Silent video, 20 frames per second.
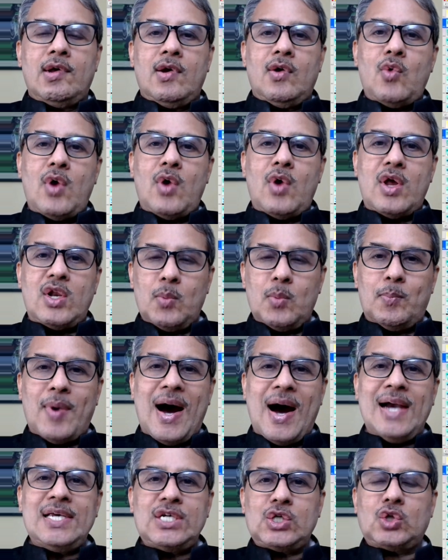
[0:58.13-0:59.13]
When you
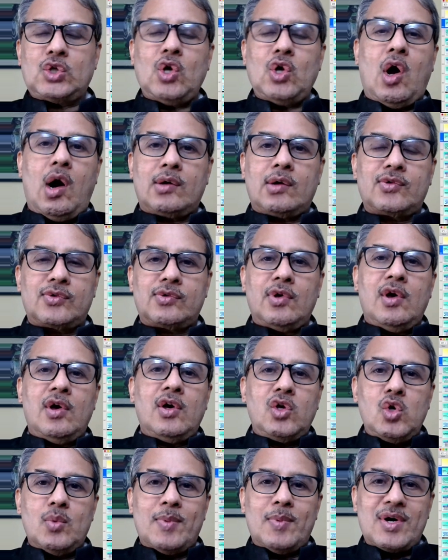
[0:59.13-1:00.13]
buy stocks,
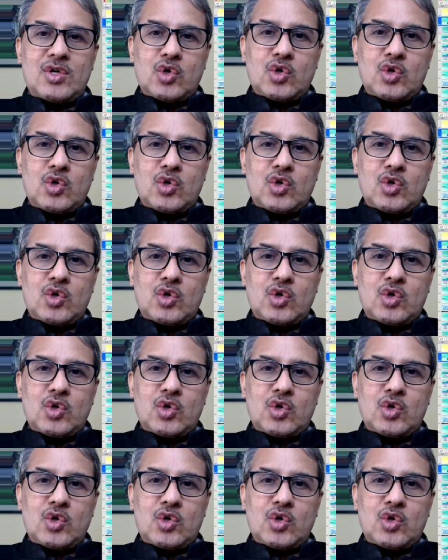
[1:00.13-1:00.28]
you must